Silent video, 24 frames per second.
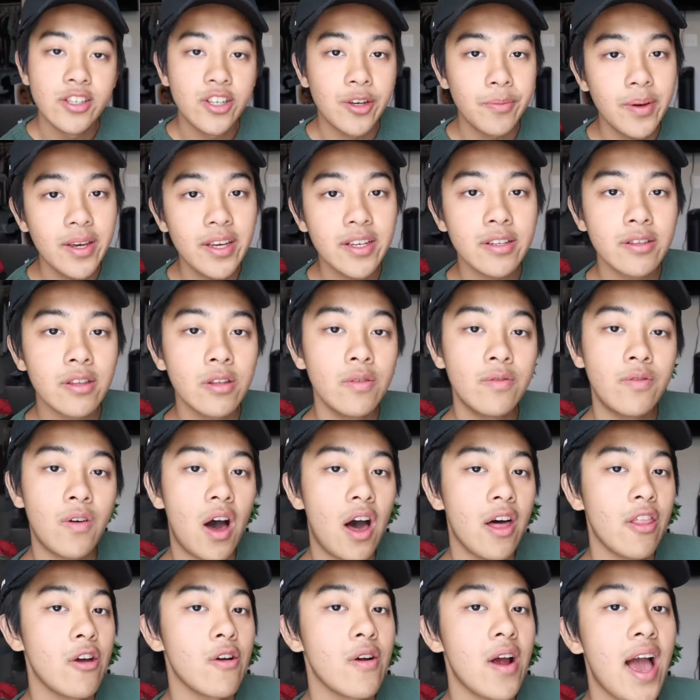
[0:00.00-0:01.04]
So being a new
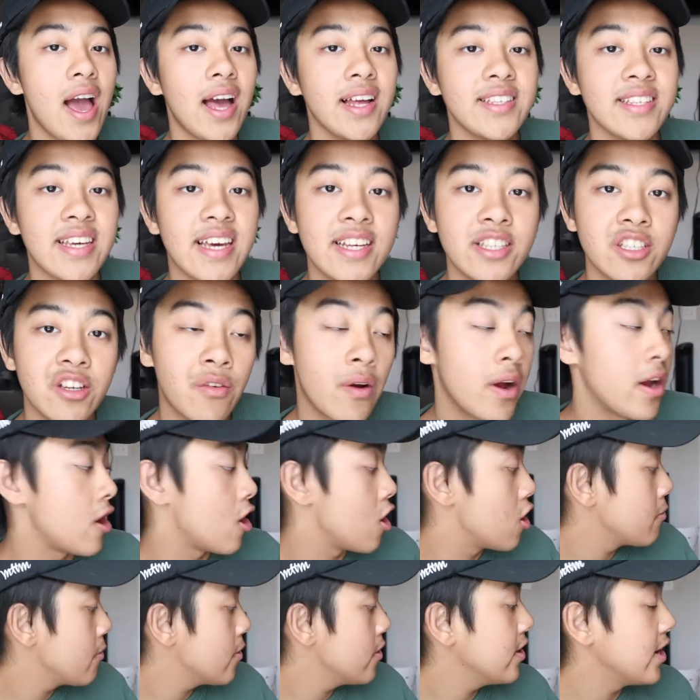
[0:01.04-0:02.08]
father, I had to integrate
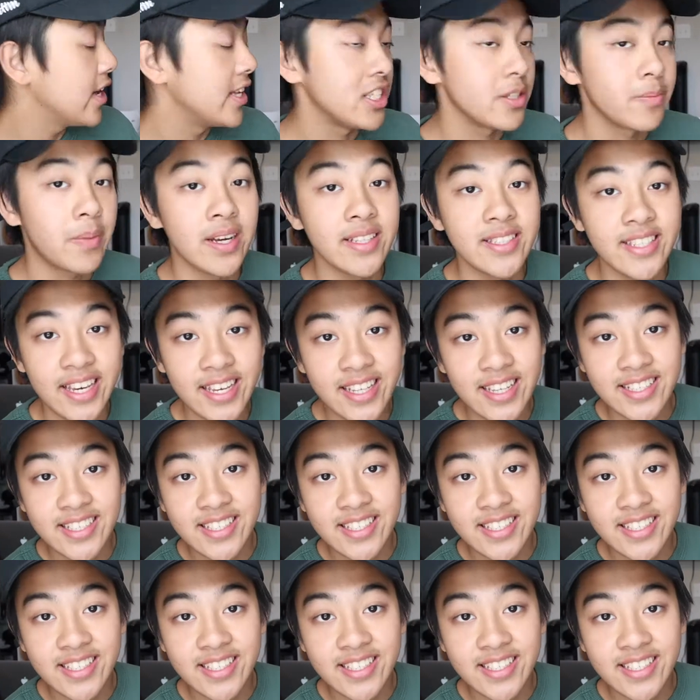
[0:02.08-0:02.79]
Herbert into my daily